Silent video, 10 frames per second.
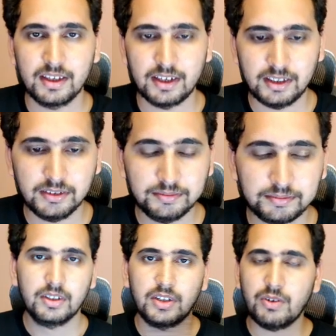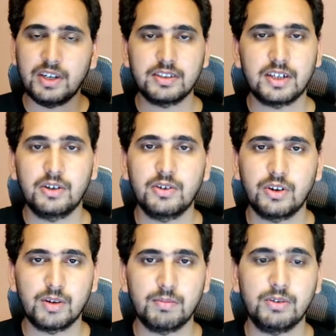right? Now let's try to
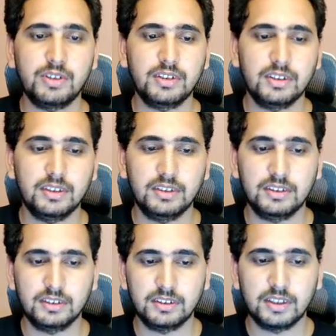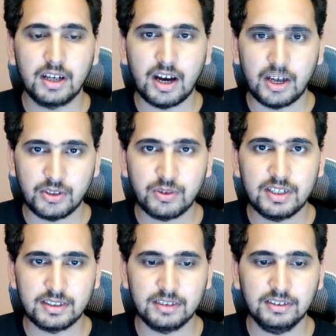talk about
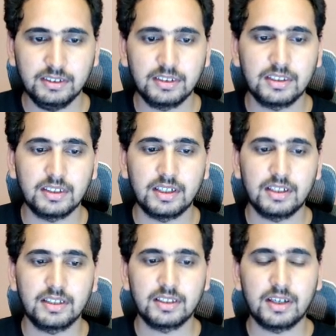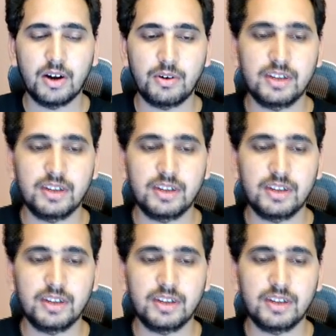isolation, right? That how